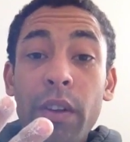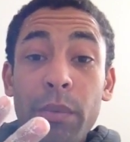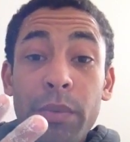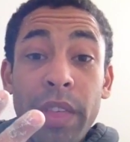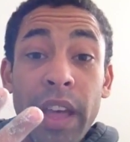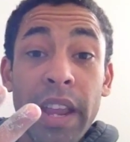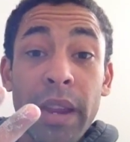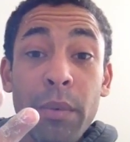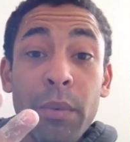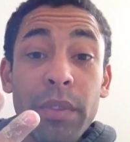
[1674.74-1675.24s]

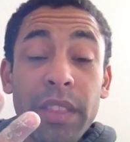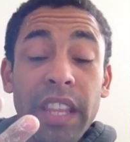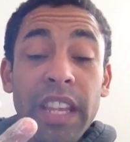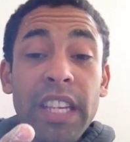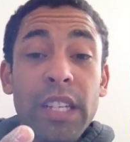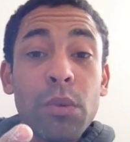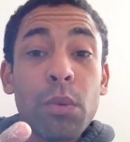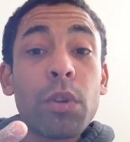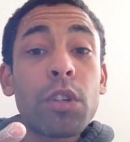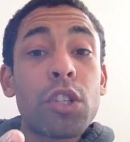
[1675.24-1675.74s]

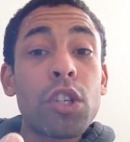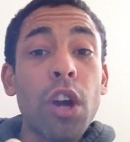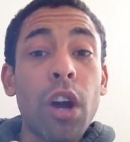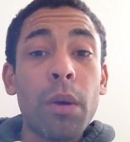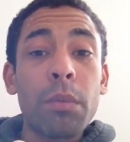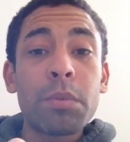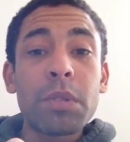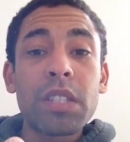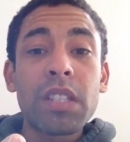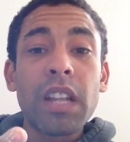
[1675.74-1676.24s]
these were
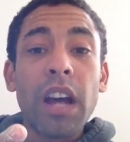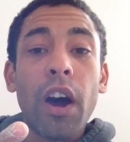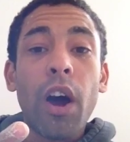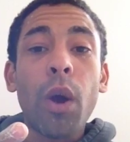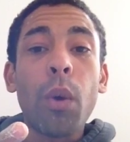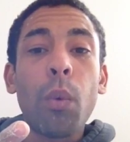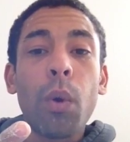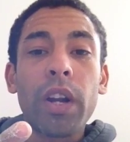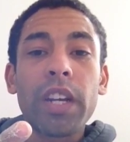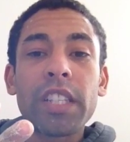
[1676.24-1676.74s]
jobs that I
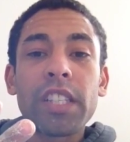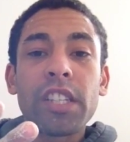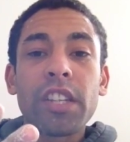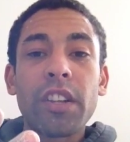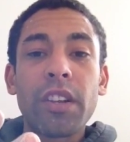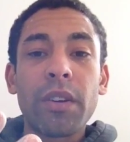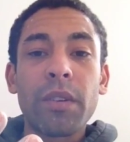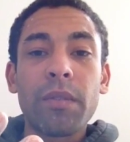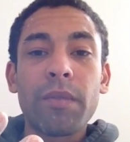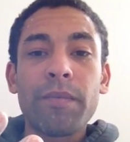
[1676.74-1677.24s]
wanted to
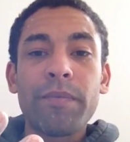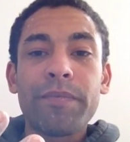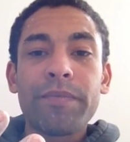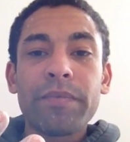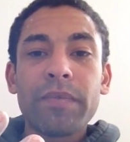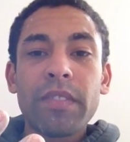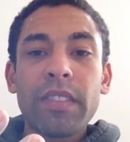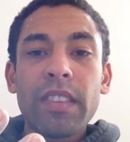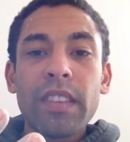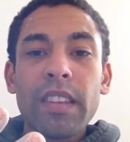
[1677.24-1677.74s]
do.
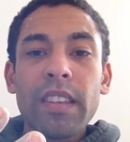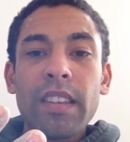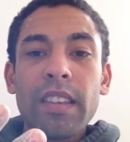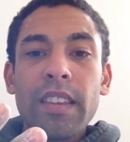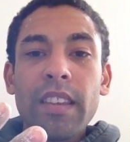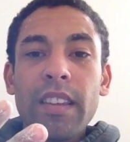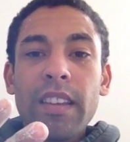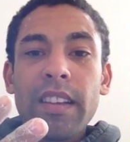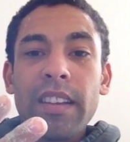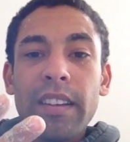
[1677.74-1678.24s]

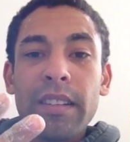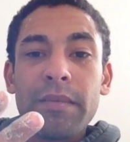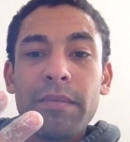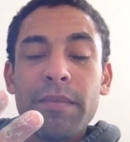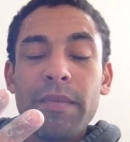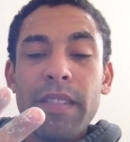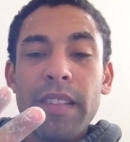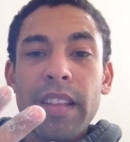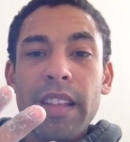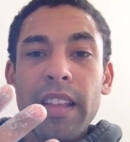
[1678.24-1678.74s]
Yeah.
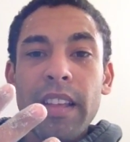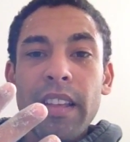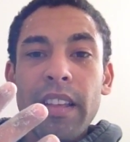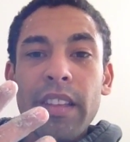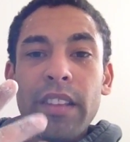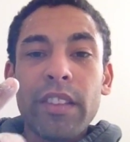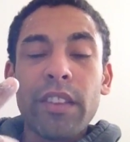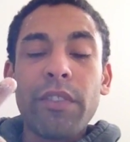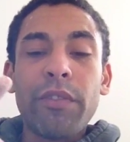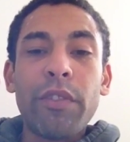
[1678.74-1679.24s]

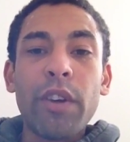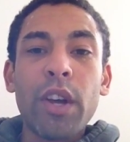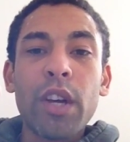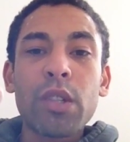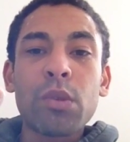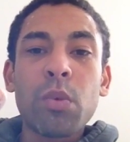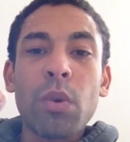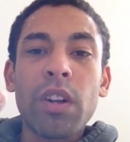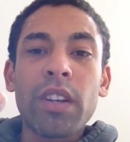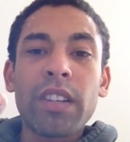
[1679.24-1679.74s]
The
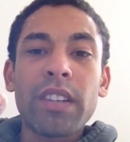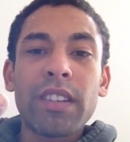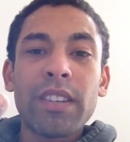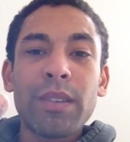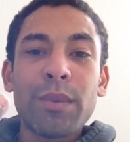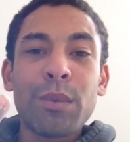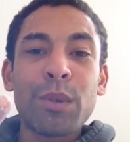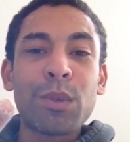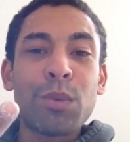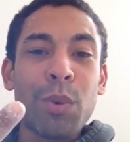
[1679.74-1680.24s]
first one
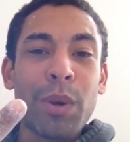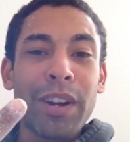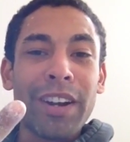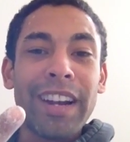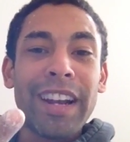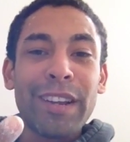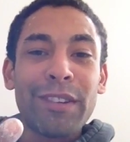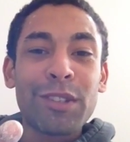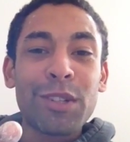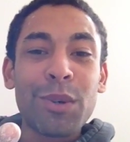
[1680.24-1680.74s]
was when I
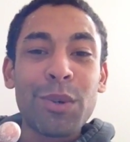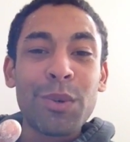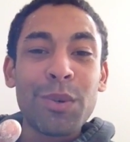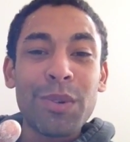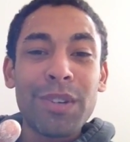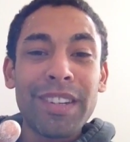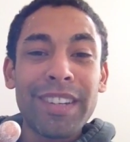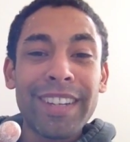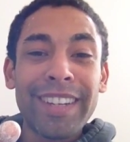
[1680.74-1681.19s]
left school.